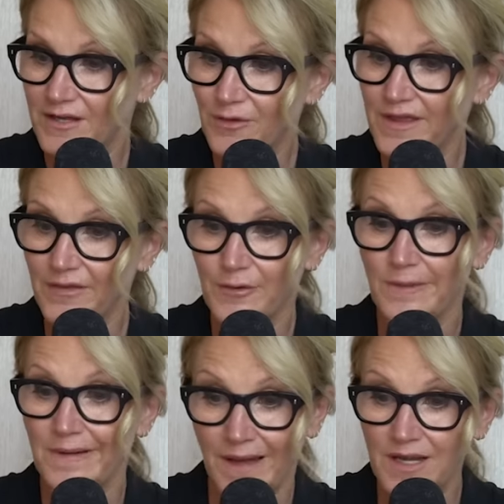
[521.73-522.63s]
You know, the
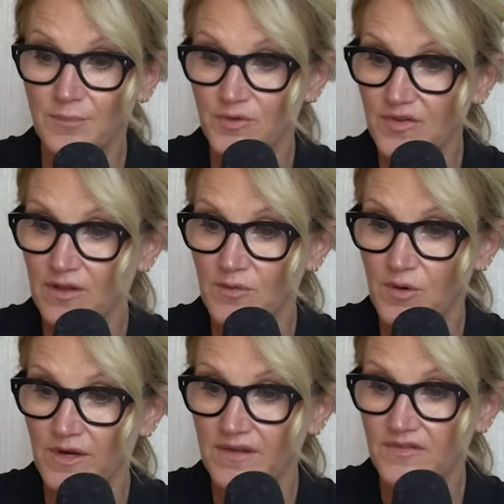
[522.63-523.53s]
other 9% of the
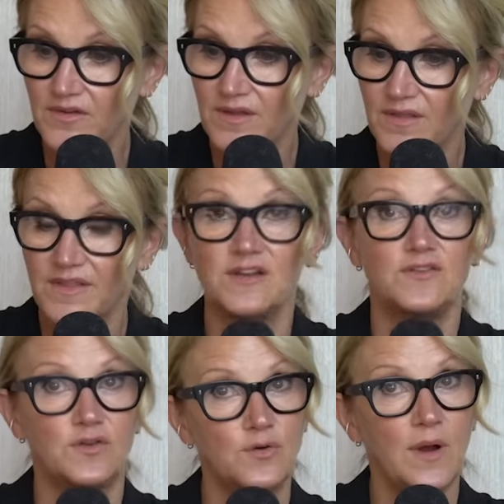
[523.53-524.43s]
worries
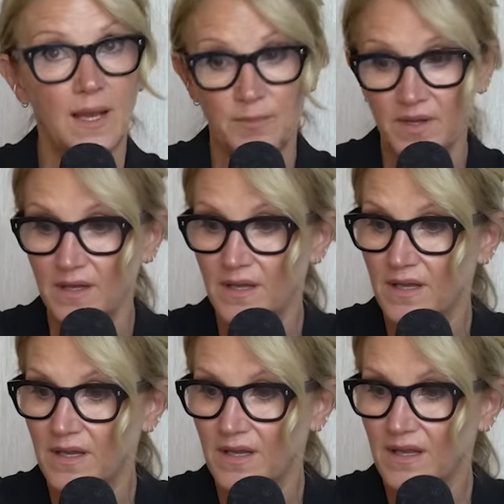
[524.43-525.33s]
that do happen,
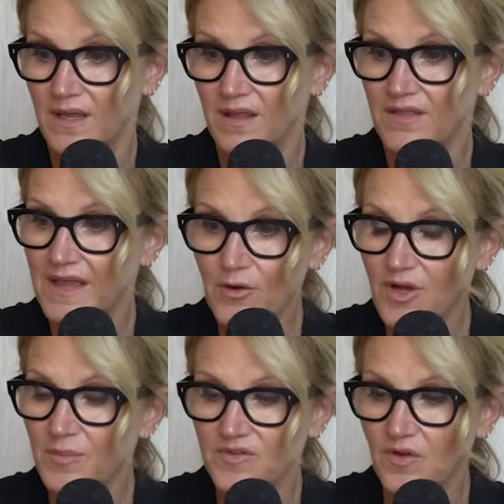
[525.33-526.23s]
the
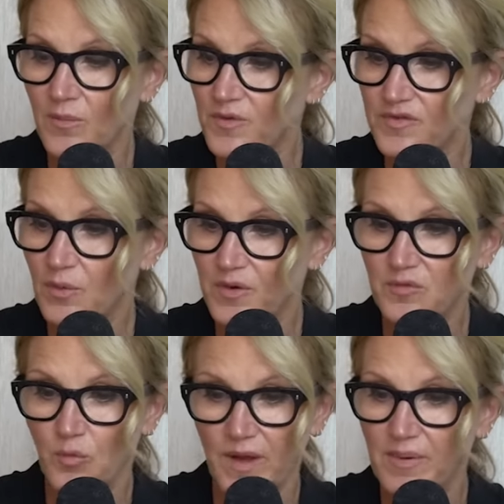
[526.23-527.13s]
outcome is almost
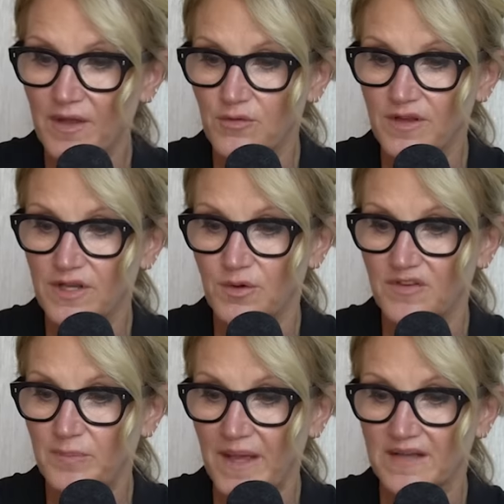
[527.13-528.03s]
always way better than you
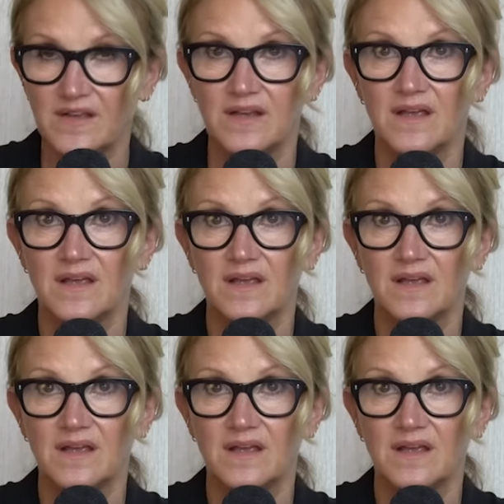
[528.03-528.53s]
expected.